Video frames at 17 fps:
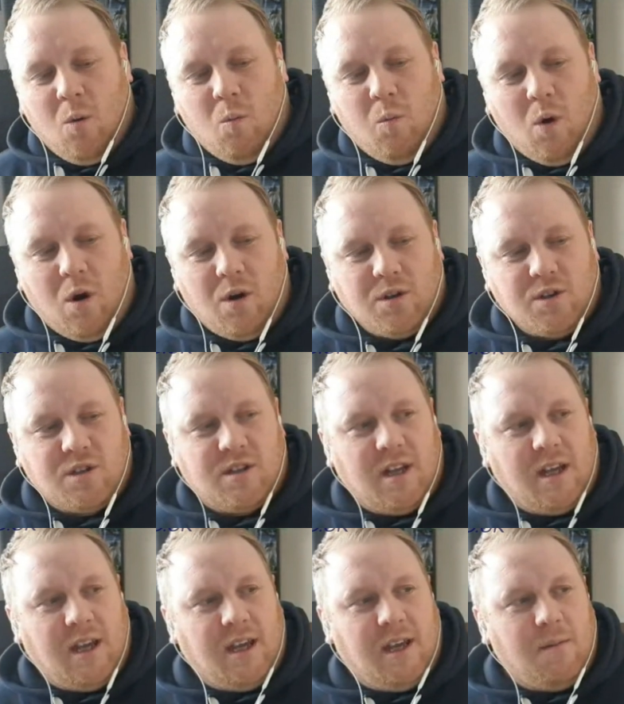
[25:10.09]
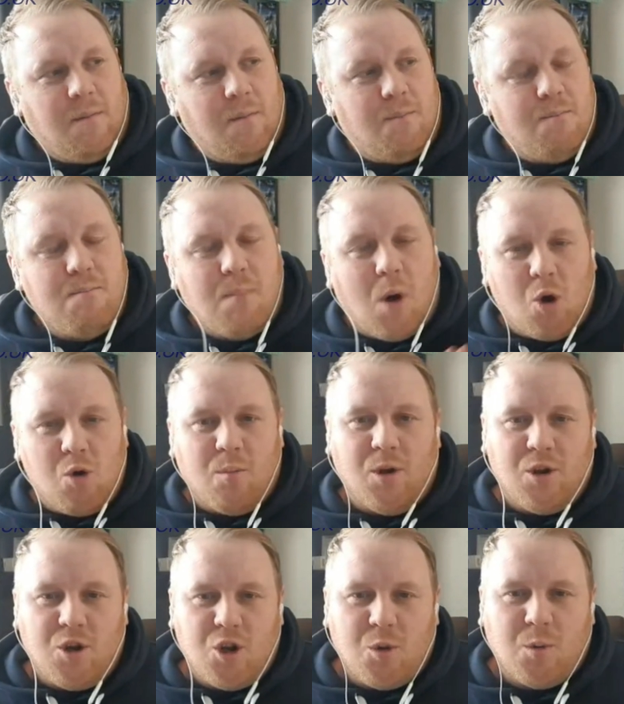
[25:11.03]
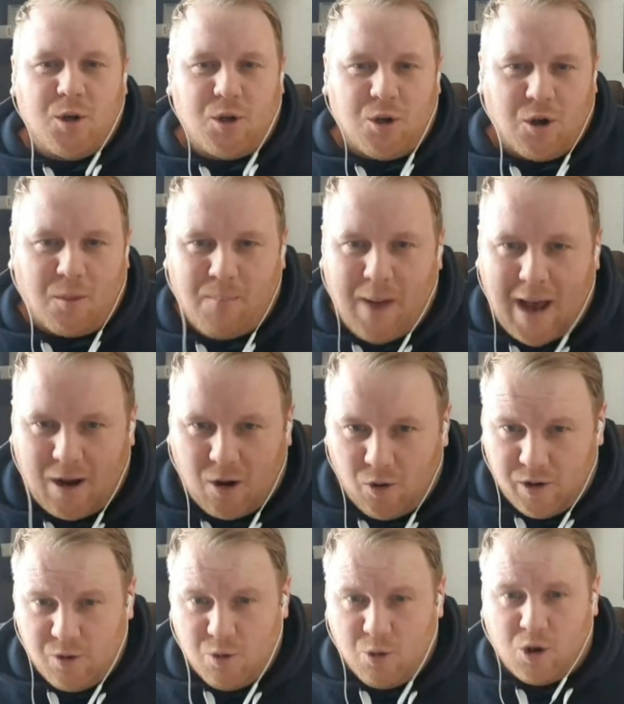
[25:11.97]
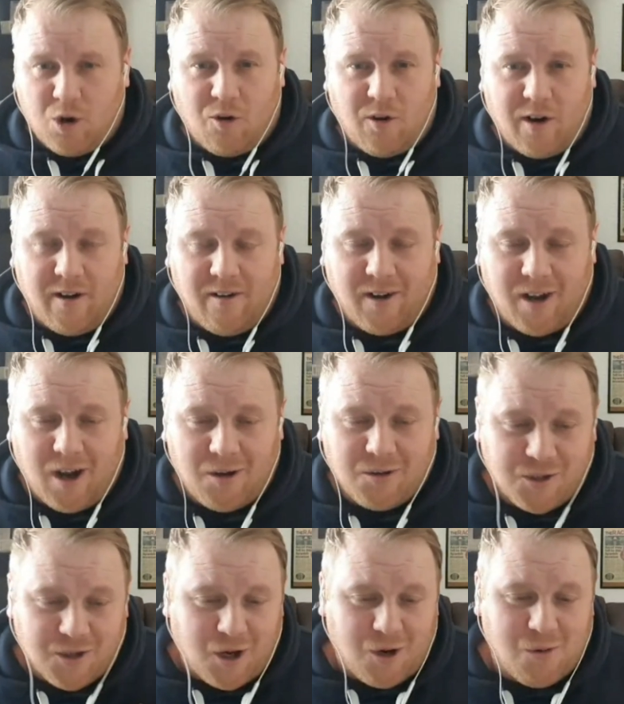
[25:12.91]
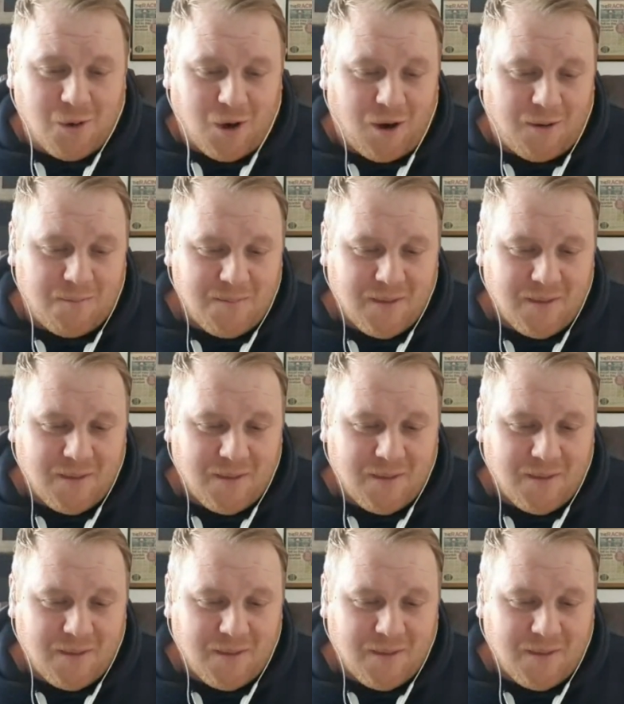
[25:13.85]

what's the moment you would look back on in your career and go, do you know what?